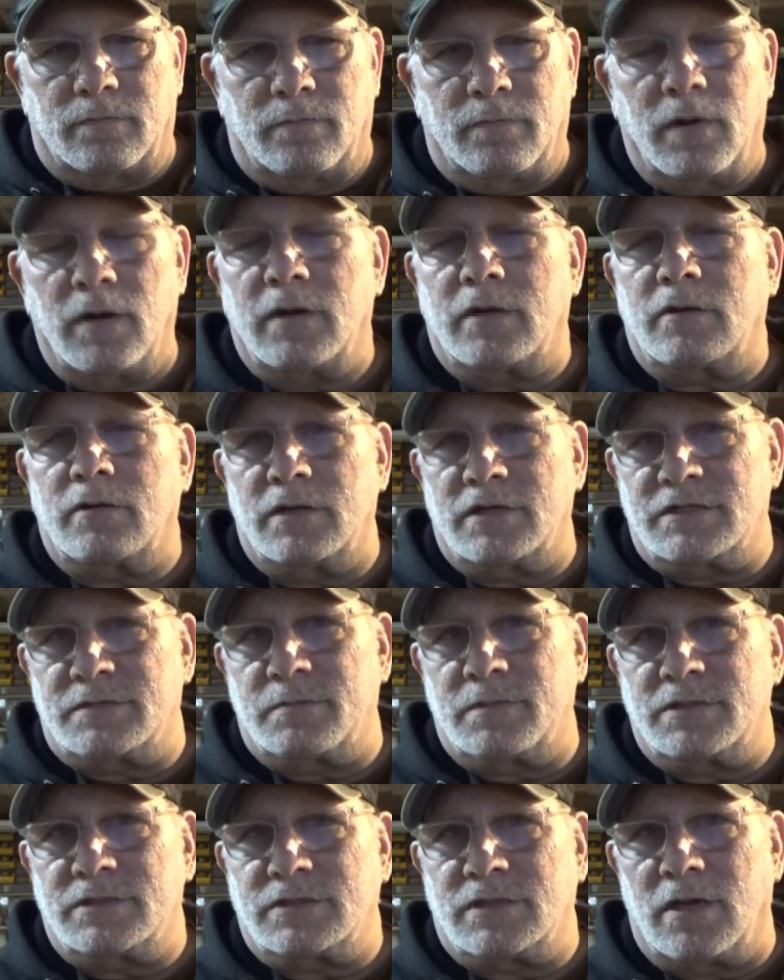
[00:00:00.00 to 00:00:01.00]
Merry
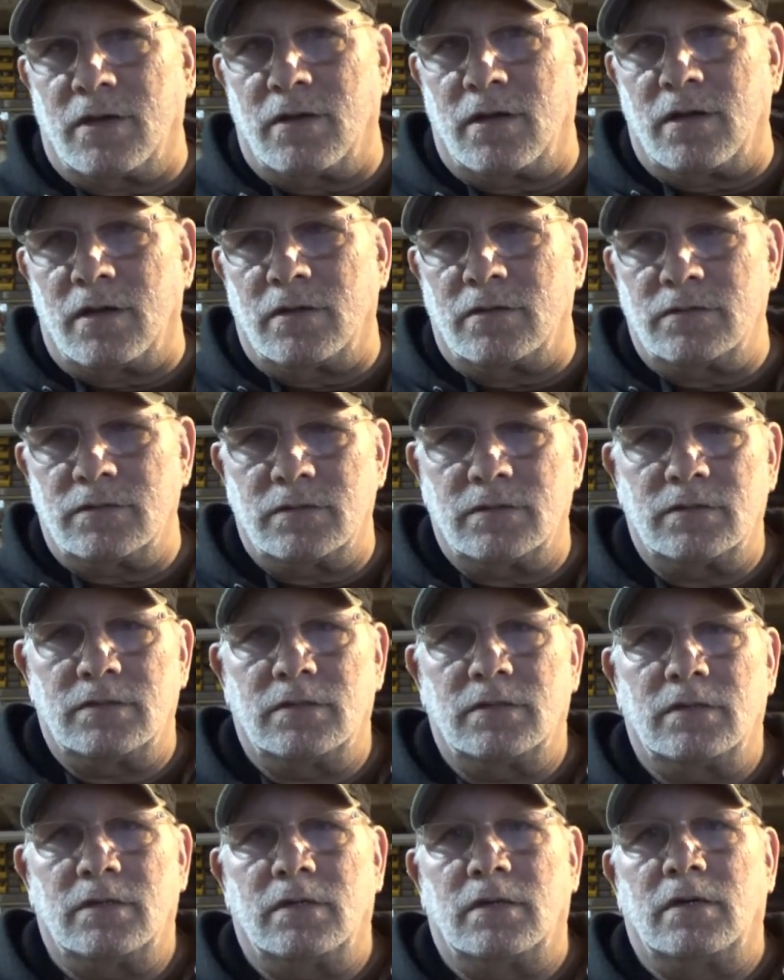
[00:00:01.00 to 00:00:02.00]
Christmas to all.
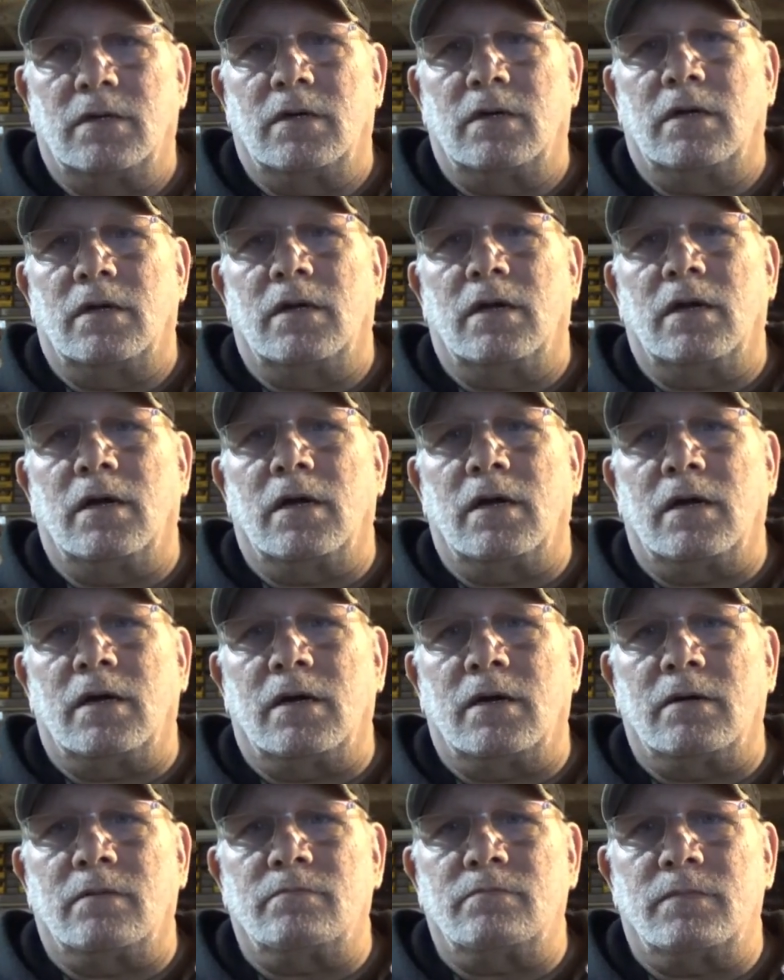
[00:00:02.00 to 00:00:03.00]

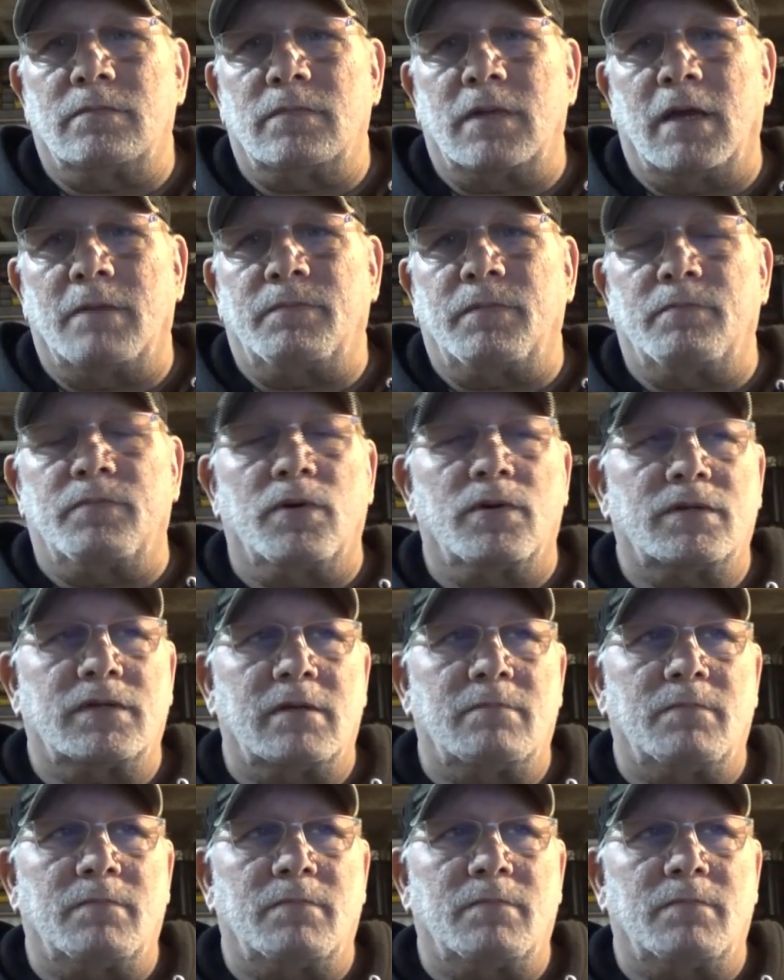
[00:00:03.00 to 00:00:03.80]
Happy birthday,